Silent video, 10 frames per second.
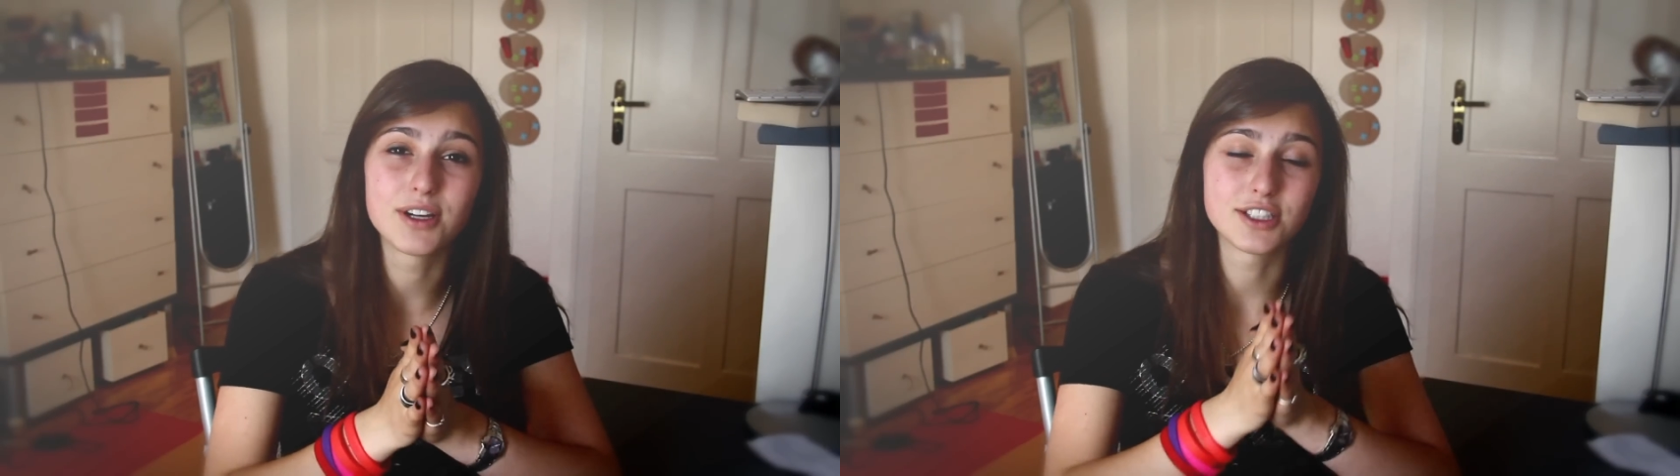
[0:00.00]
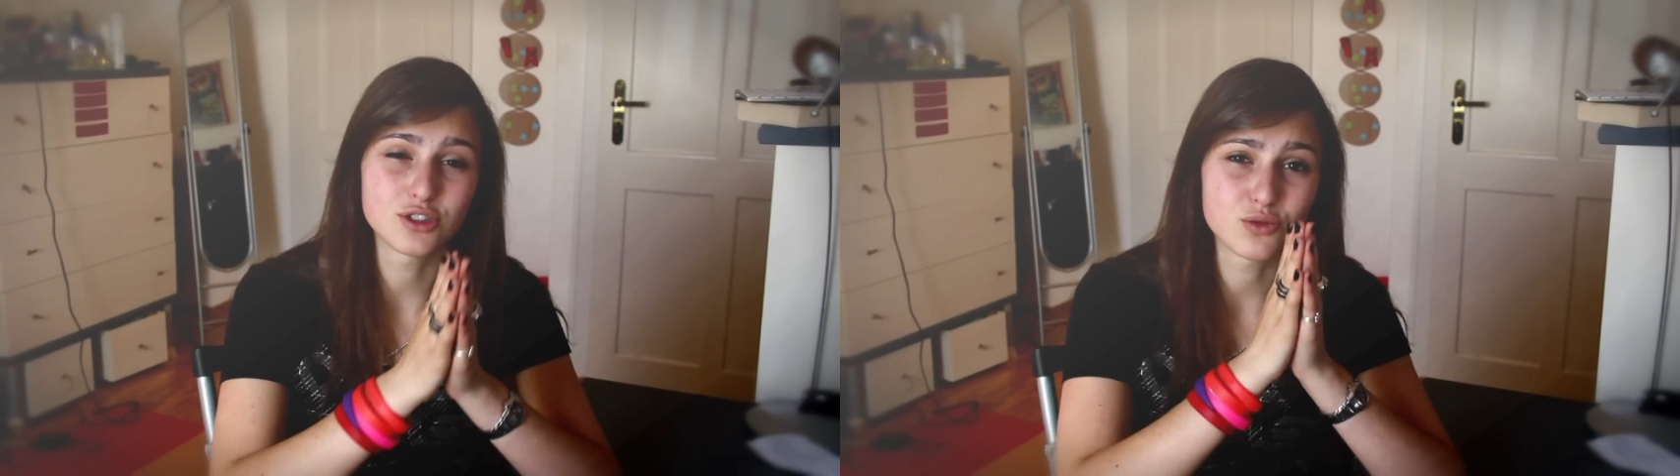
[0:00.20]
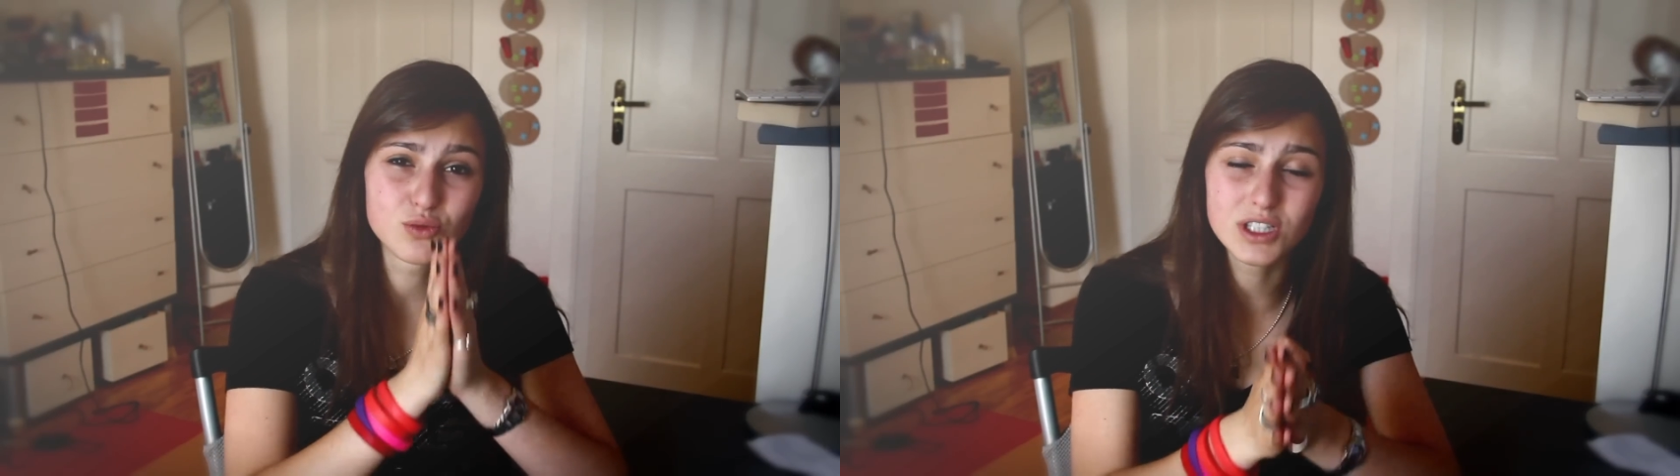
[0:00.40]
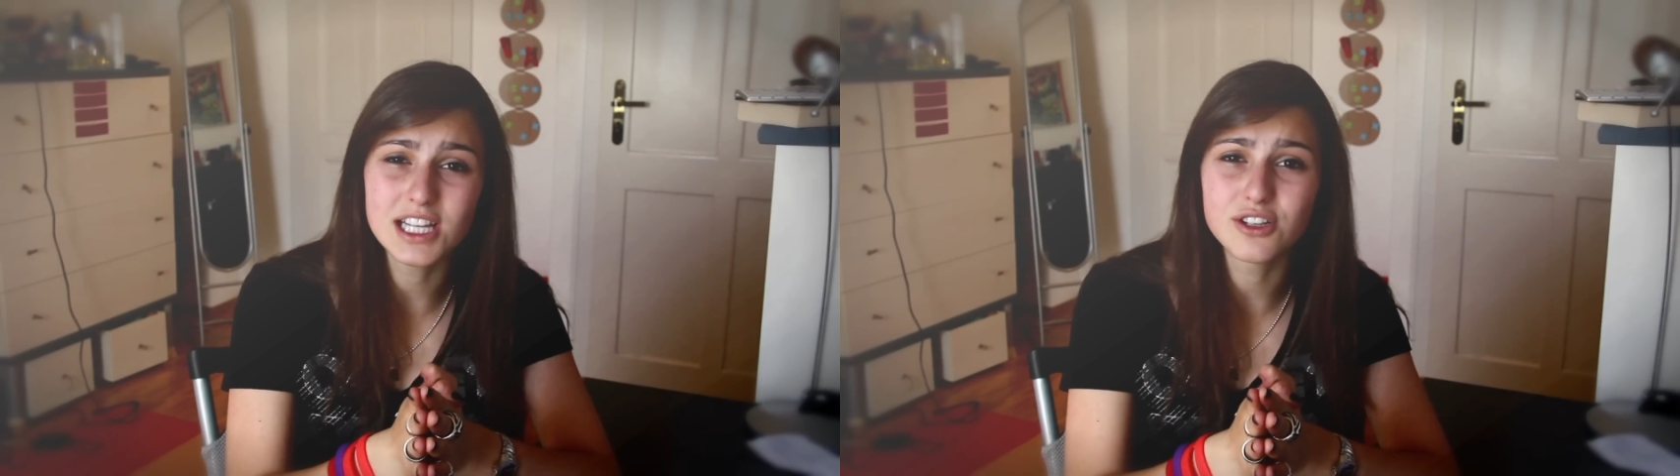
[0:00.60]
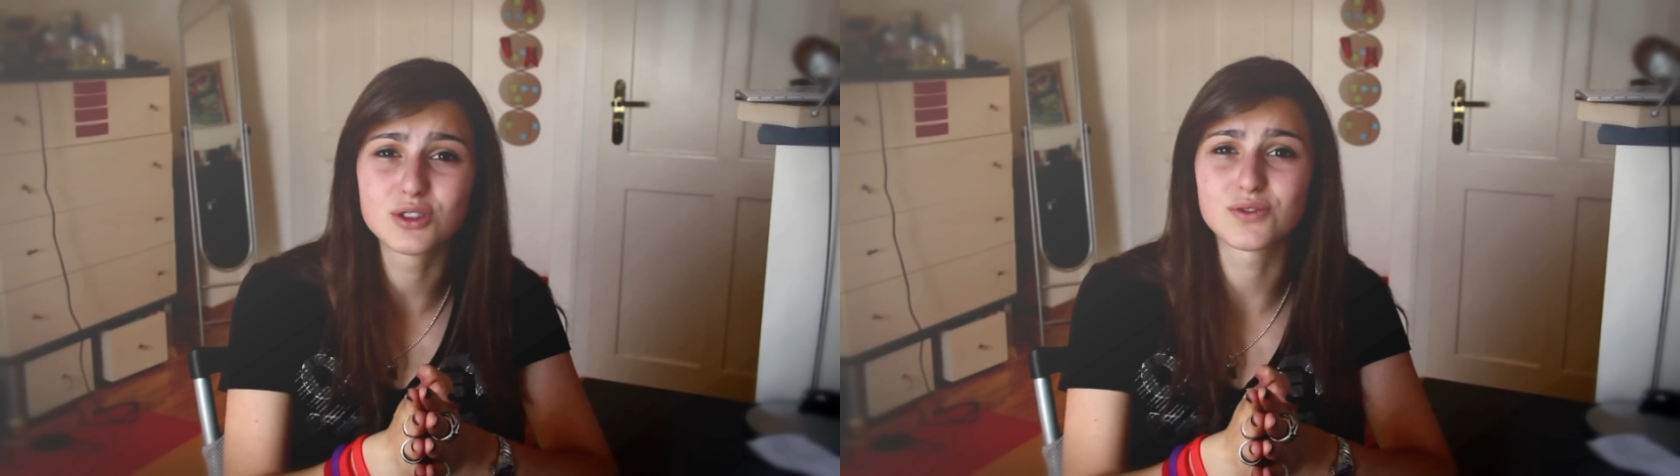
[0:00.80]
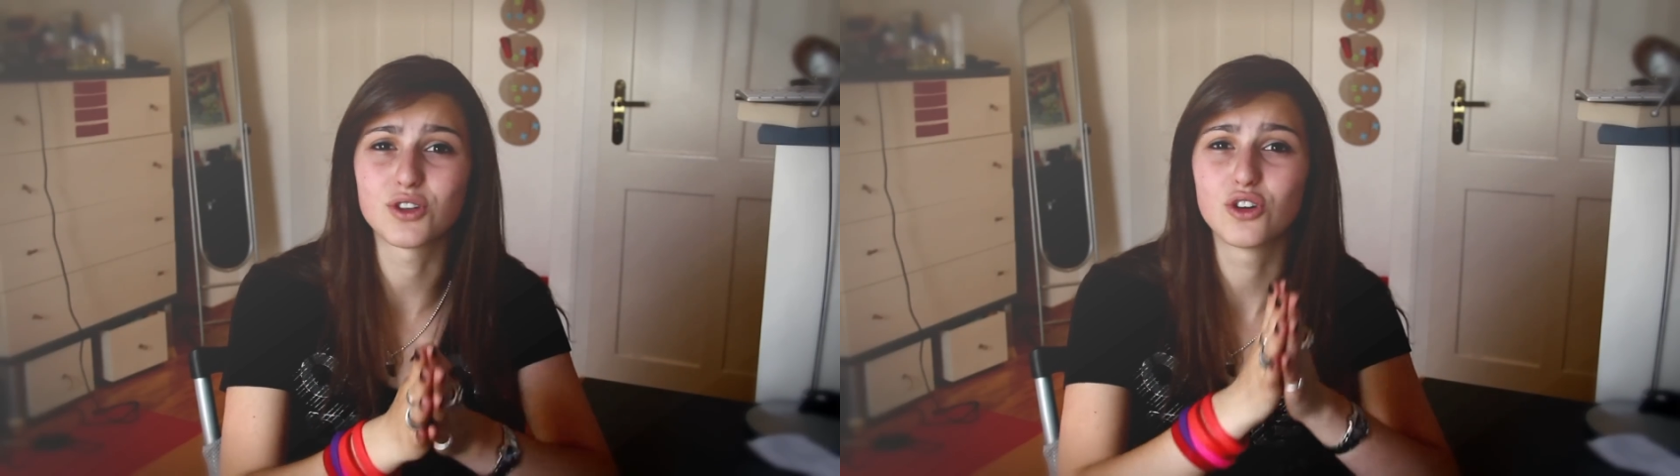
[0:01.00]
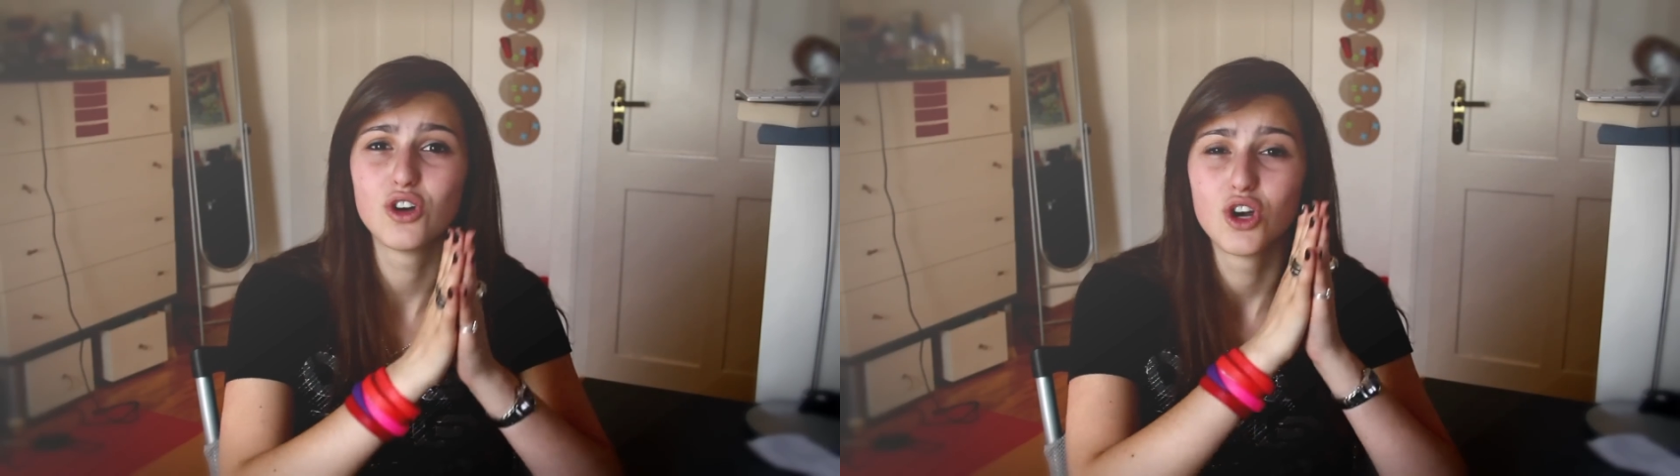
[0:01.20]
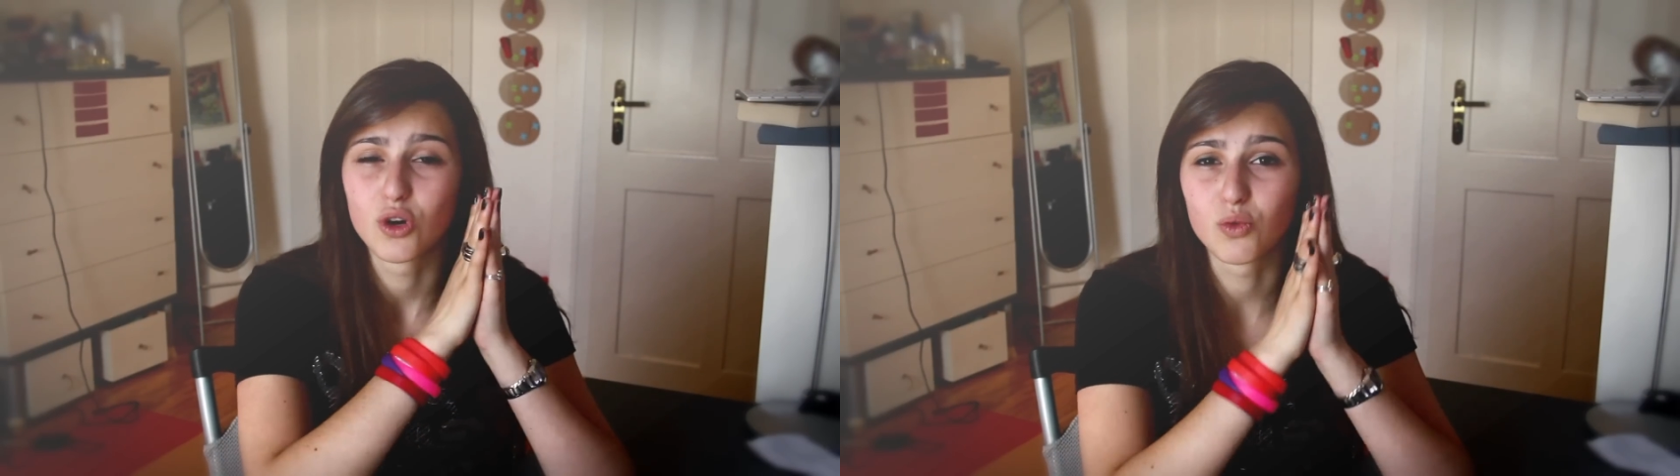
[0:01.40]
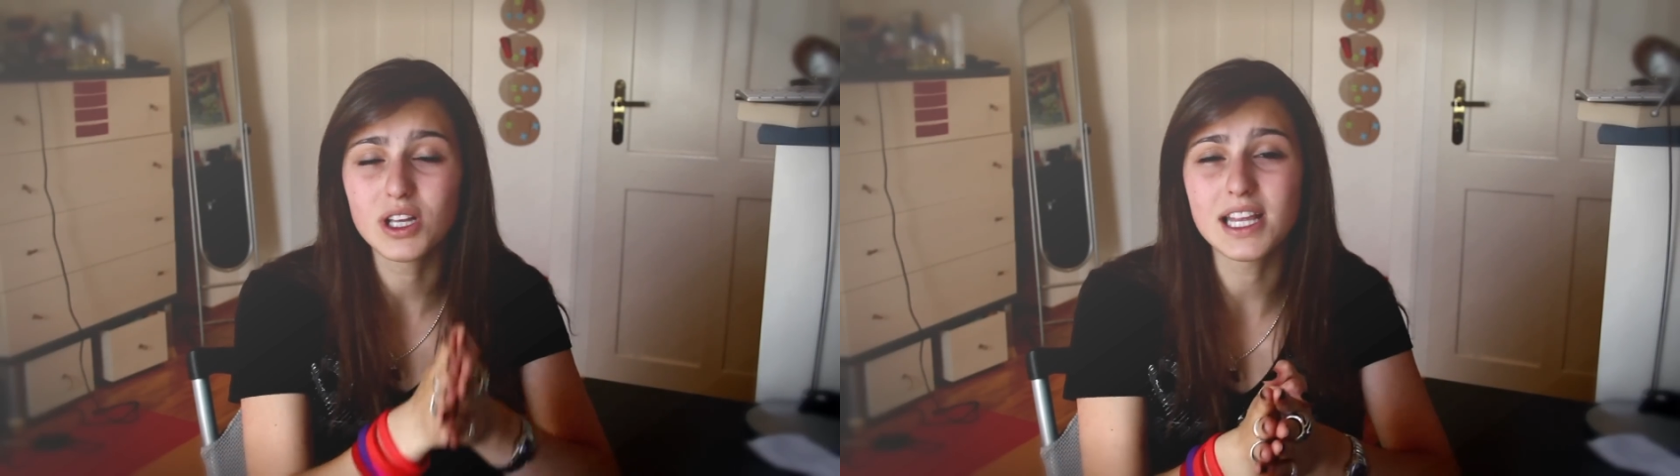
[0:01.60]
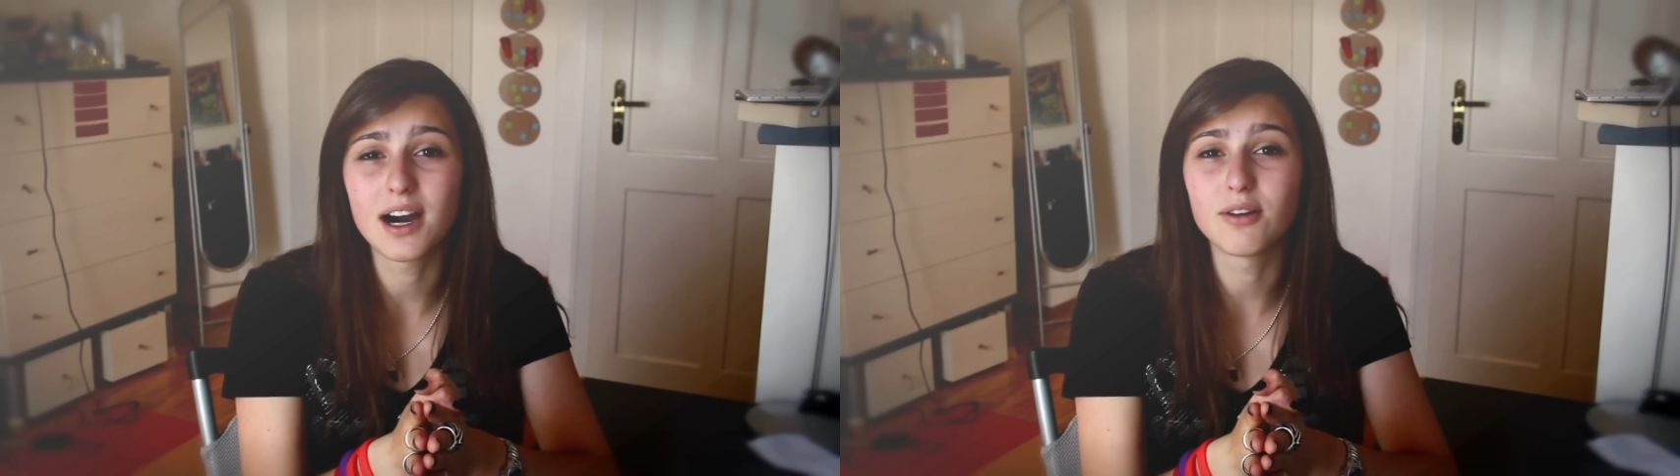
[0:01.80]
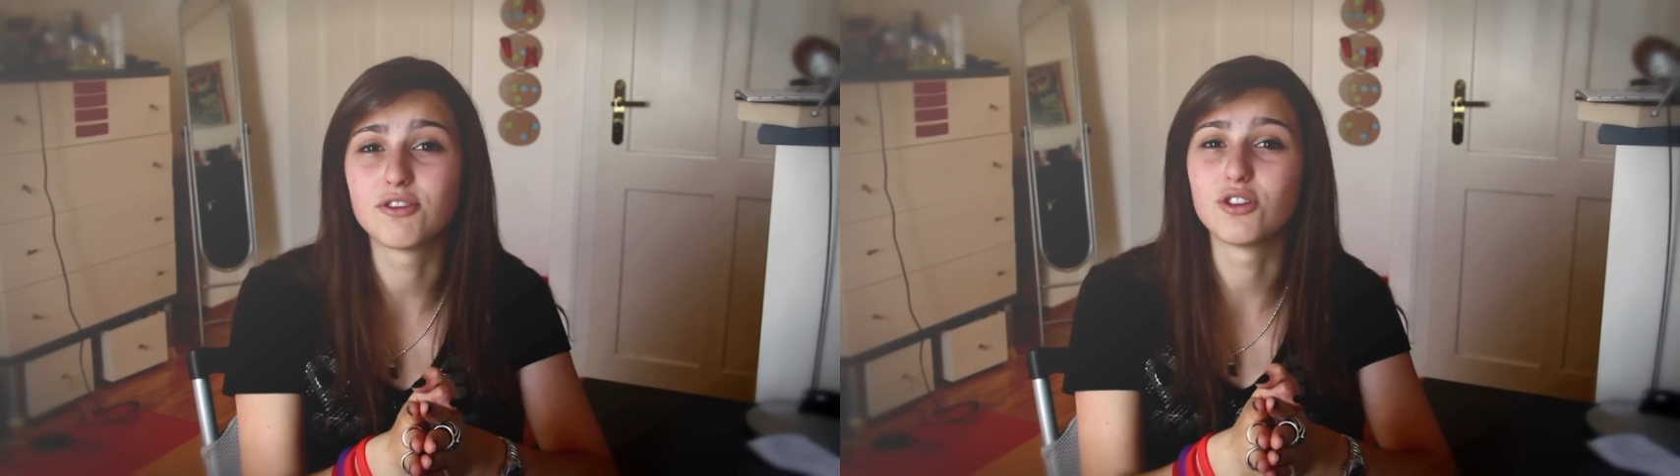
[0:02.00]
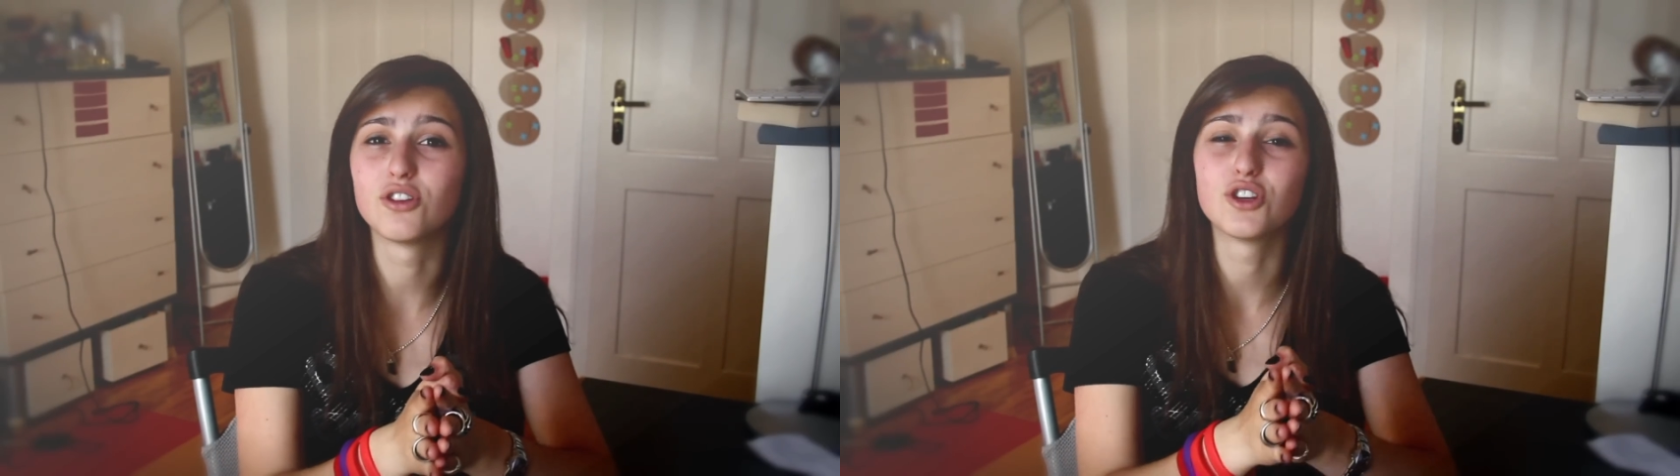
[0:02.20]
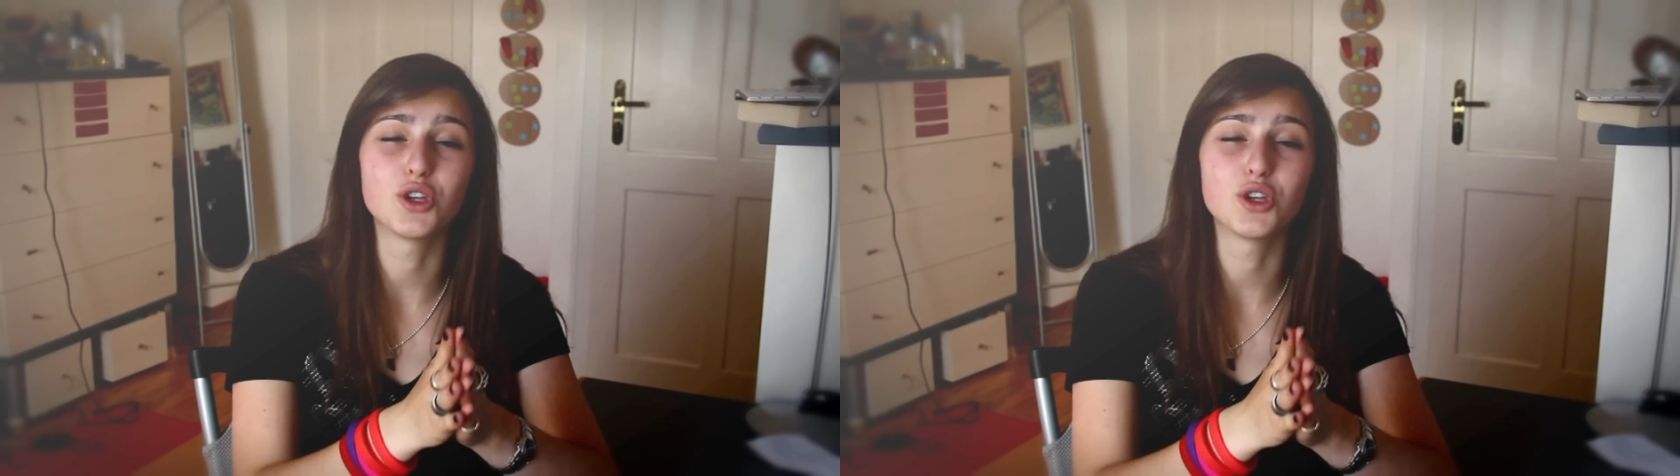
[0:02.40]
It is really useful, really helpful.